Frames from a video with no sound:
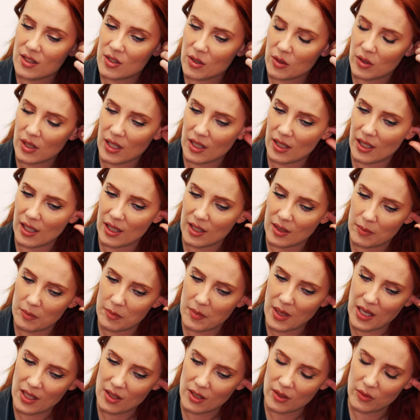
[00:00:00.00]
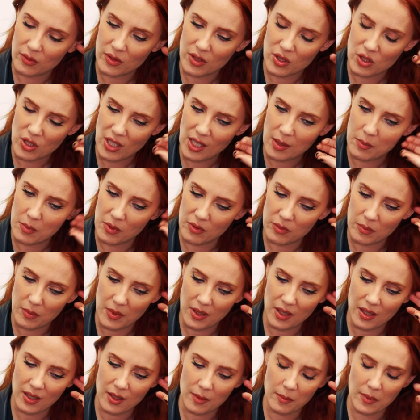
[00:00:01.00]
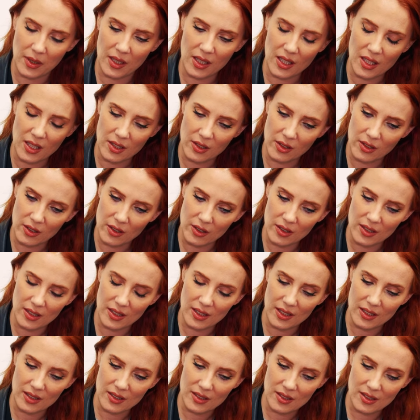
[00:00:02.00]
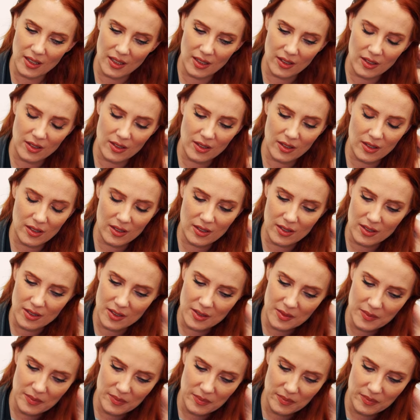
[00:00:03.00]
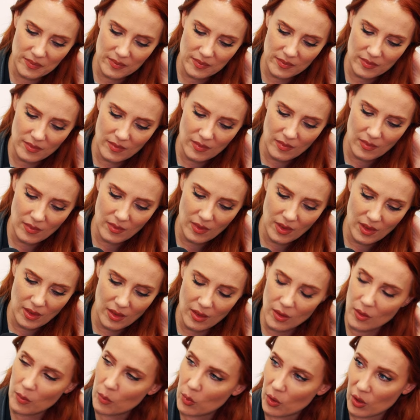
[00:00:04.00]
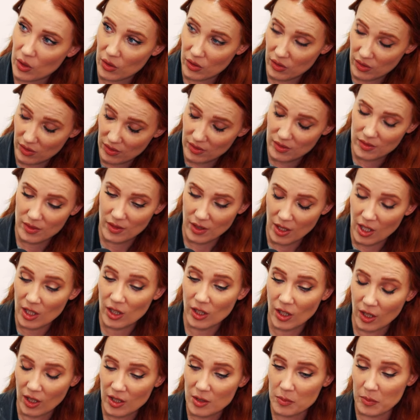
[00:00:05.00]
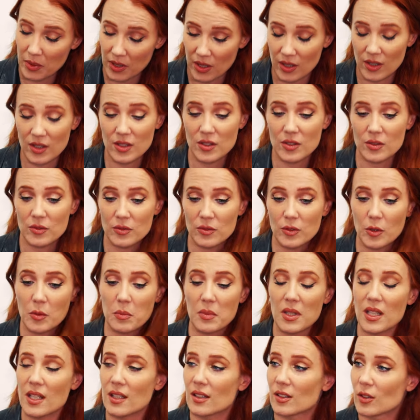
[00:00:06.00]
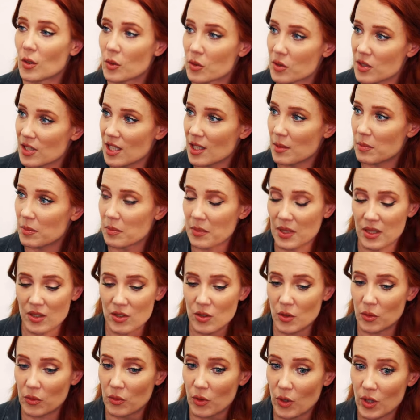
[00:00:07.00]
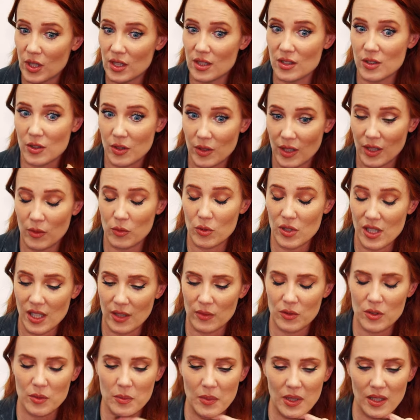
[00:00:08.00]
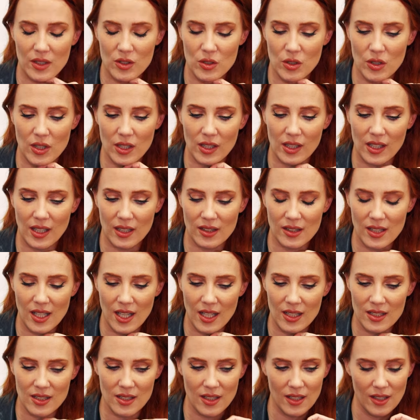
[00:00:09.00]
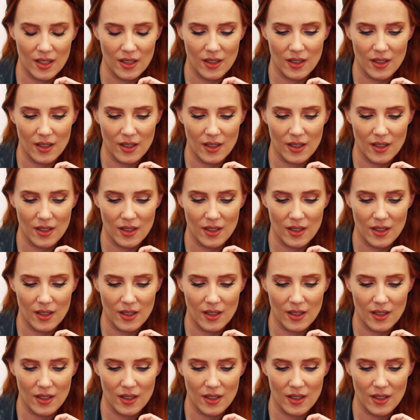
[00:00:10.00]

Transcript: so uh-huh. they're like made of the shape of my mm -hmm. my ear, and they're um, worth a lot because for me, no sleep means no voice. So I really have to make sure I get that.